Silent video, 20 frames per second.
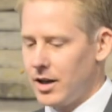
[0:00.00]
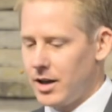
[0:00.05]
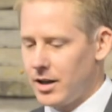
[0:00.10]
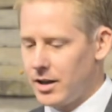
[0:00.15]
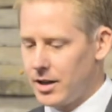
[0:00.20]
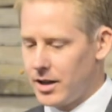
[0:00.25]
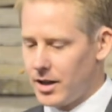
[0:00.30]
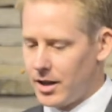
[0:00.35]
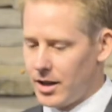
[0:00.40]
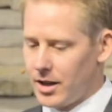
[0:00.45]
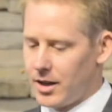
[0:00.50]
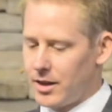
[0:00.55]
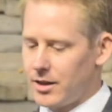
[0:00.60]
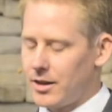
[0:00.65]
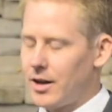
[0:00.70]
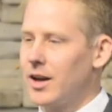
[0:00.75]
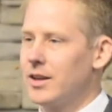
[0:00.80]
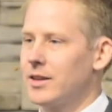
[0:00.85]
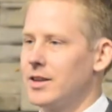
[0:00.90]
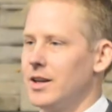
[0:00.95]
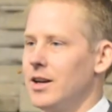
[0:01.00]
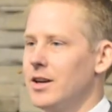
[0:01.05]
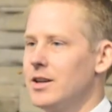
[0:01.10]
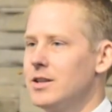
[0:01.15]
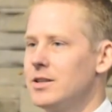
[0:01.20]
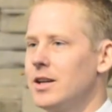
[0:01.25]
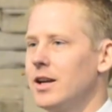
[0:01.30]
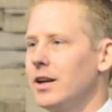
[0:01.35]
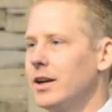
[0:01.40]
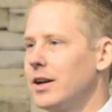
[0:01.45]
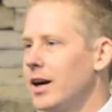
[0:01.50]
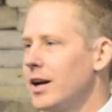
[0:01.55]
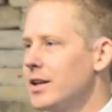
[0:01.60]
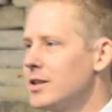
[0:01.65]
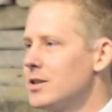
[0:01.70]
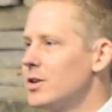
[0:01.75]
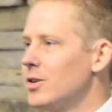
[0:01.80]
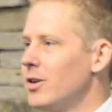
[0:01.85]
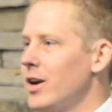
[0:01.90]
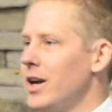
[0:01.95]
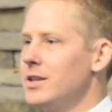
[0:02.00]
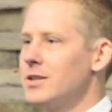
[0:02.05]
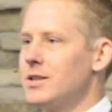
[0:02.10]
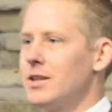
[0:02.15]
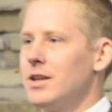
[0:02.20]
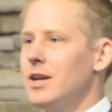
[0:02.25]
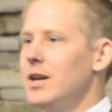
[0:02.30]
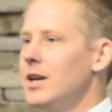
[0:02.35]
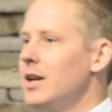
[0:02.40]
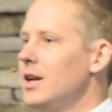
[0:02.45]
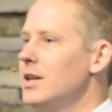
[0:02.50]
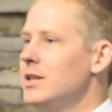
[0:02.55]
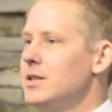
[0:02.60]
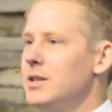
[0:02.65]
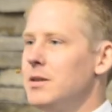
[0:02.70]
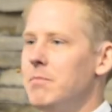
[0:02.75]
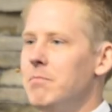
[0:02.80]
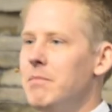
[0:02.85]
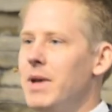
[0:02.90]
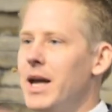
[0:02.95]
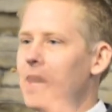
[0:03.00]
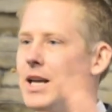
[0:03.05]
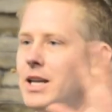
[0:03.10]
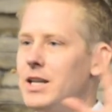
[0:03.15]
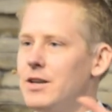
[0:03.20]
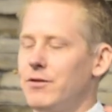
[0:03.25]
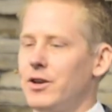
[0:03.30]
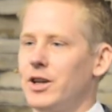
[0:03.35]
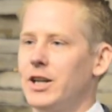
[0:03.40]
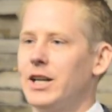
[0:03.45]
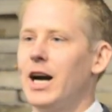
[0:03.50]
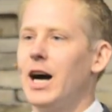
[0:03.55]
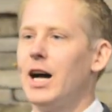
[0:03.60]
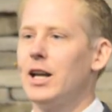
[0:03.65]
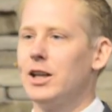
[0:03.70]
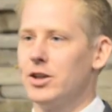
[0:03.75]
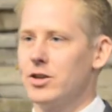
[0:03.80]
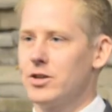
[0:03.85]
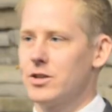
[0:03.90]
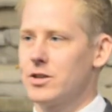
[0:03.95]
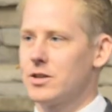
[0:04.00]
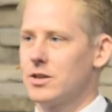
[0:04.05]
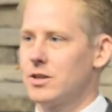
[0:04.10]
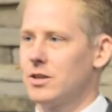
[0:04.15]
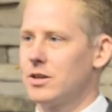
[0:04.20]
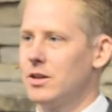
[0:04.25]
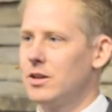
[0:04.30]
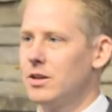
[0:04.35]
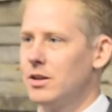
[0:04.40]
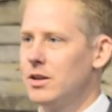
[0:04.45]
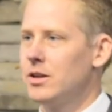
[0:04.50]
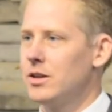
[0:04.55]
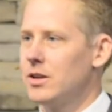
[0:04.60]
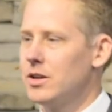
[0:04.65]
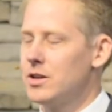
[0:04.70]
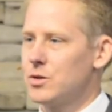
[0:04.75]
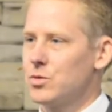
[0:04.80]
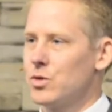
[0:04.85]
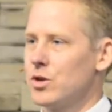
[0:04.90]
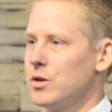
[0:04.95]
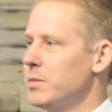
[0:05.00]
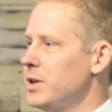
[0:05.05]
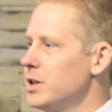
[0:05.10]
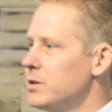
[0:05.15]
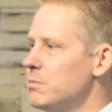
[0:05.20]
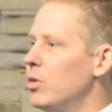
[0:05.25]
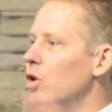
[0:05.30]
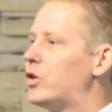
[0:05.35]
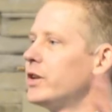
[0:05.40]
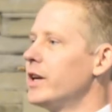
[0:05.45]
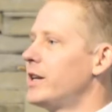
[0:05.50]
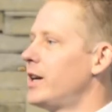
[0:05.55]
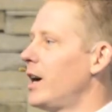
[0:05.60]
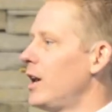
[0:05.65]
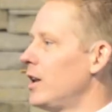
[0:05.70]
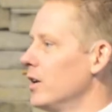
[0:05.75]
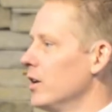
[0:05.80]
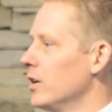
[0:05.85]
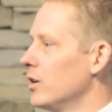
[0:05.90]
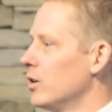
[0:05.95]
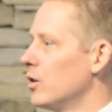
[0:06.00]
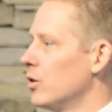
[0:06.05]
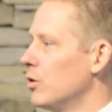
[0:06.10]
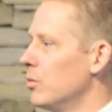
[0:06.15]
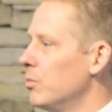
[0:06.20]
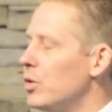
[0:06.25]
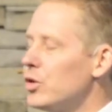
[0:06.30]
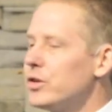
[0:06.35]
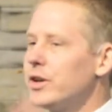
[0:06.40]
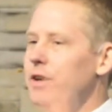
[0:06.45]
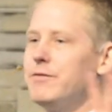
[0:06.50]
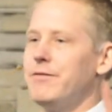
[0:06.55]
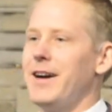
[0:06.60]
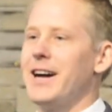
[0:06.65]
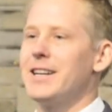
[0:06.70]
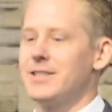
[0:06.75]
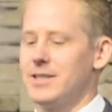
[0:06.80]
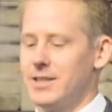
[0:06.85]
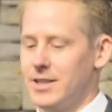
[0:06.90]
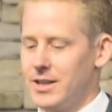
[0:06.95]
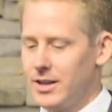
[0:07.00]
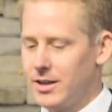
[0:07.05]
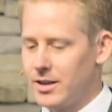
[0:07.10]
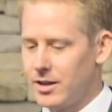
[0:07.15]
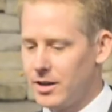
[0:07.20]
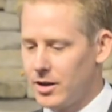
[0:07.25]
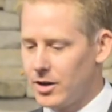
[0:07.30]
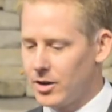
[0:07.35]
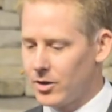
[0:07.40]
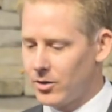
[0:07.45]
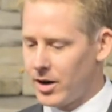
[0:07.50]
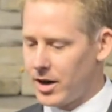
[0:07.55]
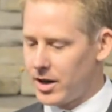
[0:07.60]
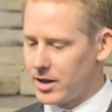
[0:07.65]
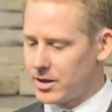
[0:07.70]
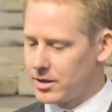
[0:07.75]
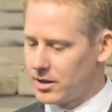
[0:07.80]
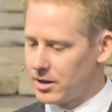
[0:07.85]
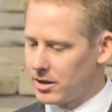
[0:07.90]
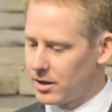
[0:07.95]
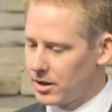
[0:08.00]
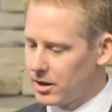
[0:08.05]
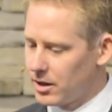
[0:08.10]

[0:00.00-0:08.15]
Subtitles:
And the thought there is that God's grace is in many different colors. Literally, this word means multicolored or multifaceted, right?